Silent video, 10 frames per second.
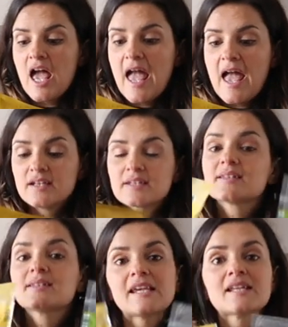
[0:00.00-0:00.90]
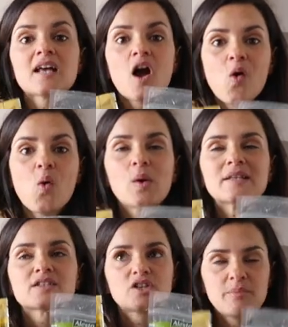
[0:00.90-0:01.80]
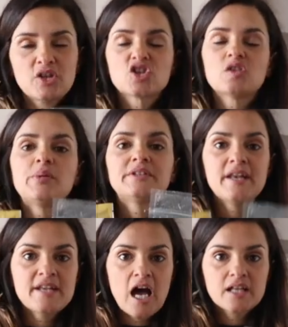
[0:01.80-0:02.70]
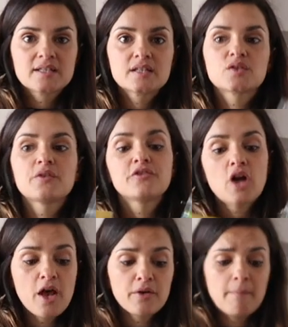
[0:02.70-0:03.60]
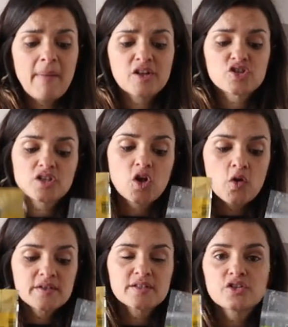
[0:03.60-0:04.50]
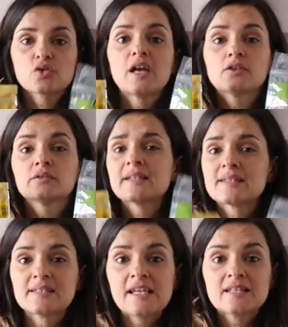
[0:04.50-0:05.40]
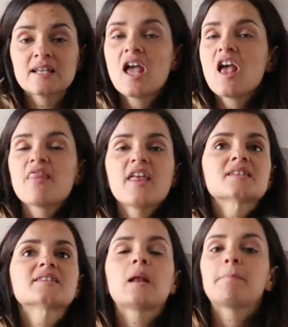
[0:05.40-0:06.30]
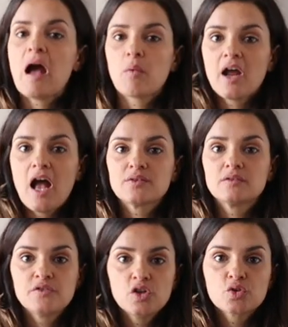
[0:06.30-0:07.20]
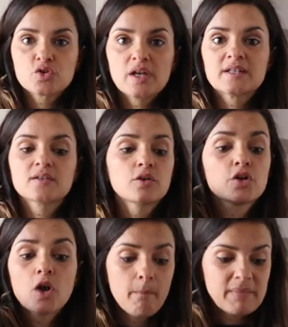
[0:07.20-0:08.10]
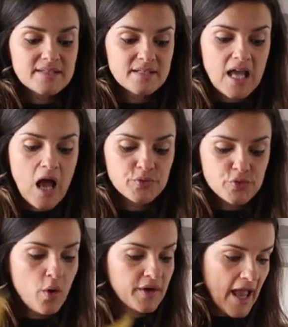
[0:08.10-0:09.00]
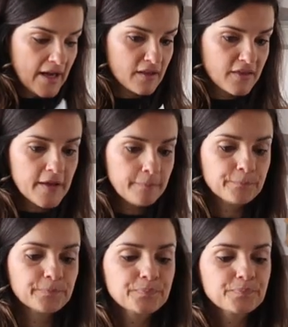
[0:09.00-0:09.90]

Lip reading: And seeds are always going to be cheaper than nuts. So if you are on a budget, concentrate on the seeds. They're still a powerhouse of nutrients, so you're not missing out on anything.